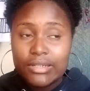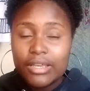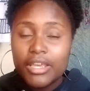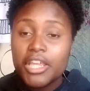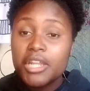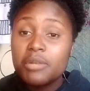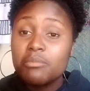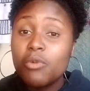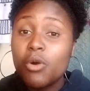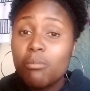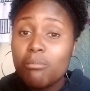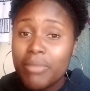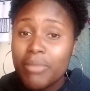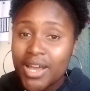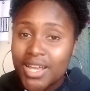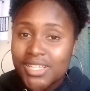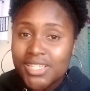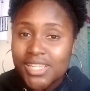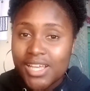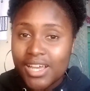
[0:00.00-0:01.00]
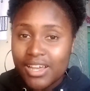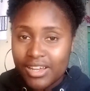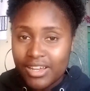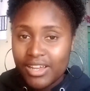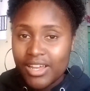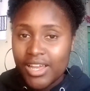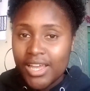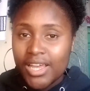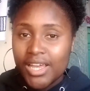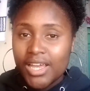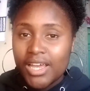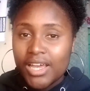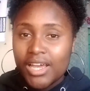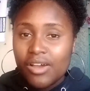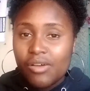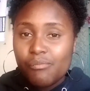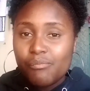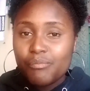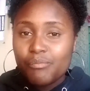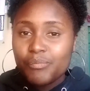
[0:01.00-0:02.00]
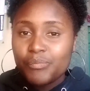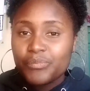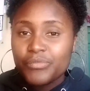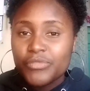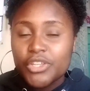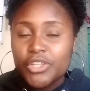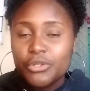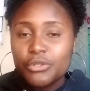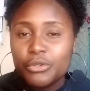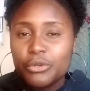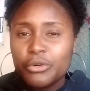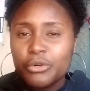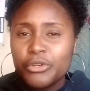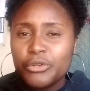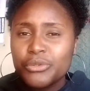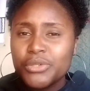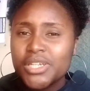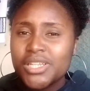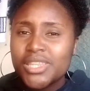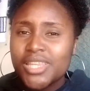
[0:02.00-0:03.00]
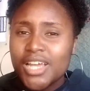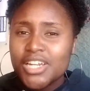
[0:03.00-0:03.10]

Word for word: in Mombasa, you know, you need